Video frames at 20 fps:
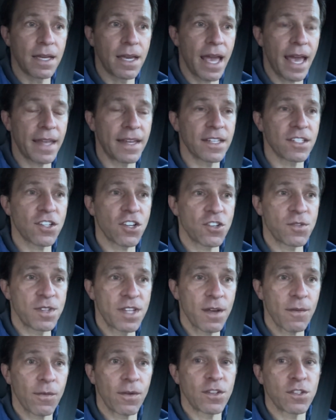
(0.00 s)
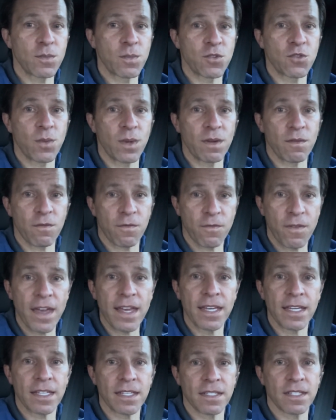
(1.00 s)
And there's a difference between
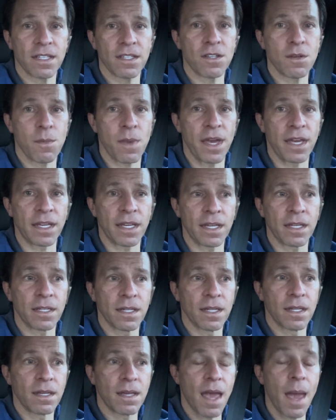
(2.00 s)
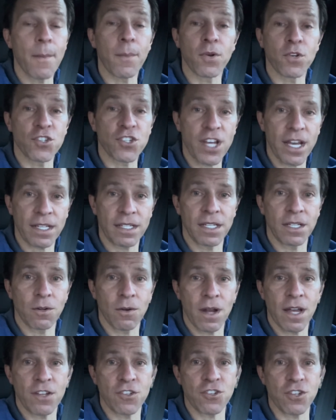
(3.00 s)
fake it until you make it and projecting
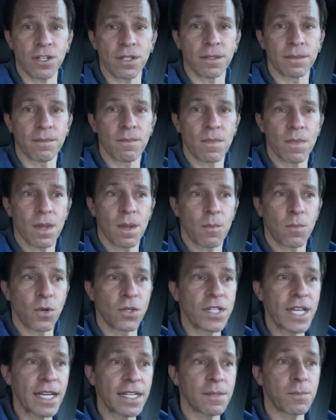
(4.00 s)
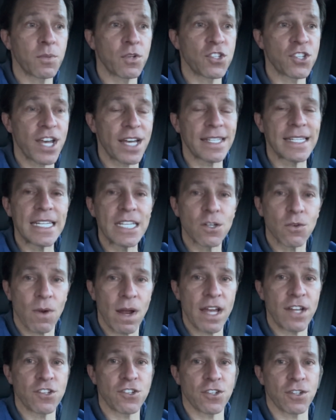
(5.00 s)
grandeur. Projecting
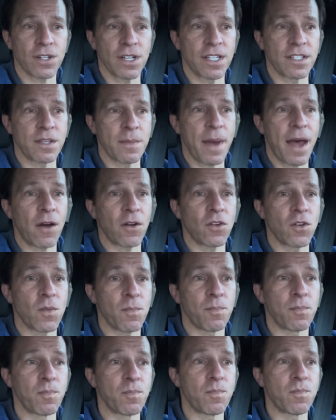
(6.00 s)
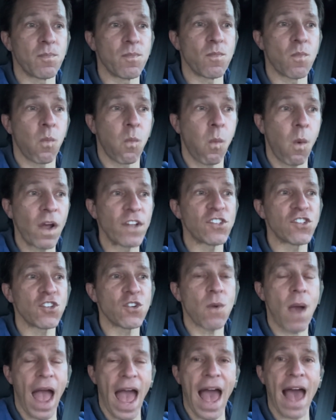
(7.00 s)
grandeur is about once
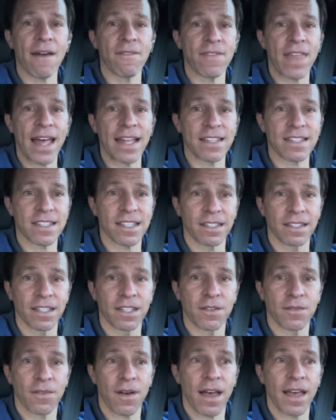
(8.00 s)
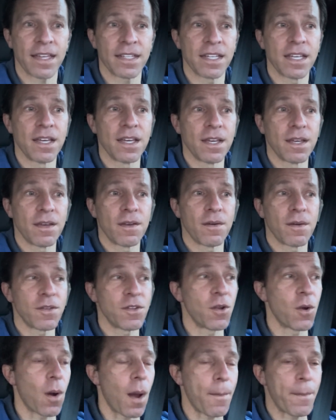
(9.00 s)
you have that solidified,
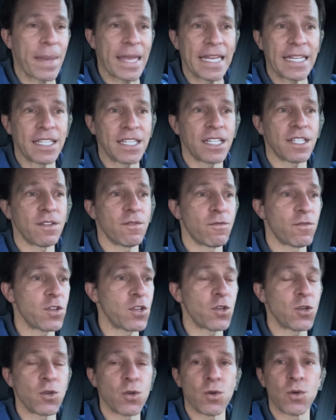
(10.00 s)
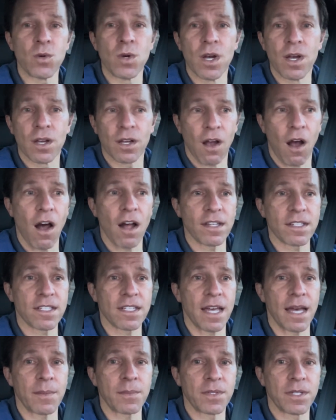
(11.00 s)
opinion, view,
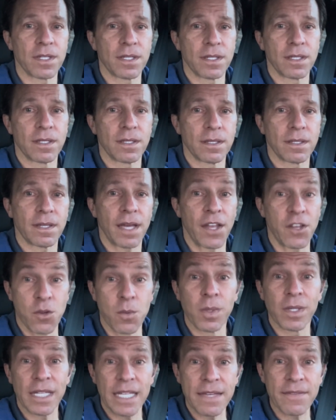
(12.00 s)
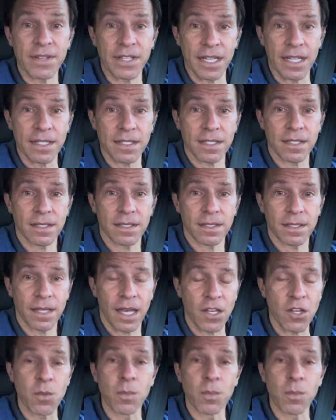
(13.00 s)
concept, and you believe in it, and you